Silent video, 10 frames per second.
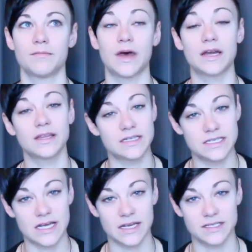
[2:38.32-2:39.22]
medically
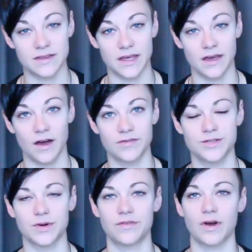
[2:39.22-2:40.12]
detained in the ER for
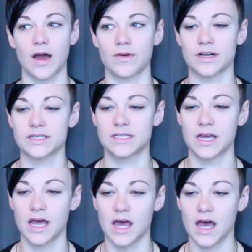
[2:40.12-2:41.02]
24 hours,
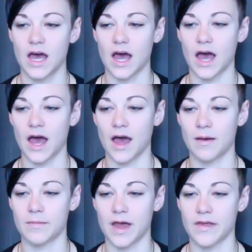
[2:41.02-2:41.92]

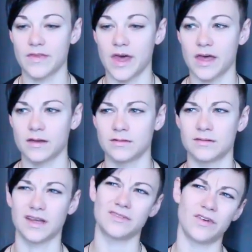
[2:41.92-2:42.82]
and then
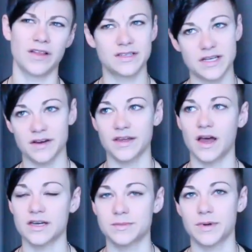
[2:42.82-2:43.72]
involuntarily
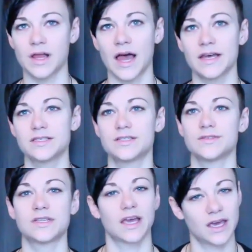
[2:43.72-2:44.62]
hospitalized to
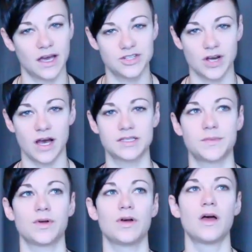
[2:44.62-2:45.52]
a psychiatric
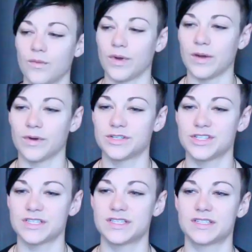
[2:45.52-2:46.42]
hospital. We
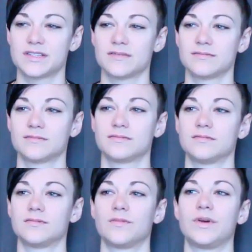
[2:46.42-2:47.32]

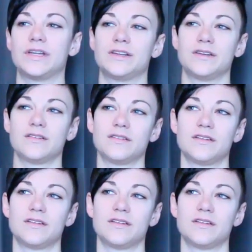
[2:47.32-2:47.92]
didn't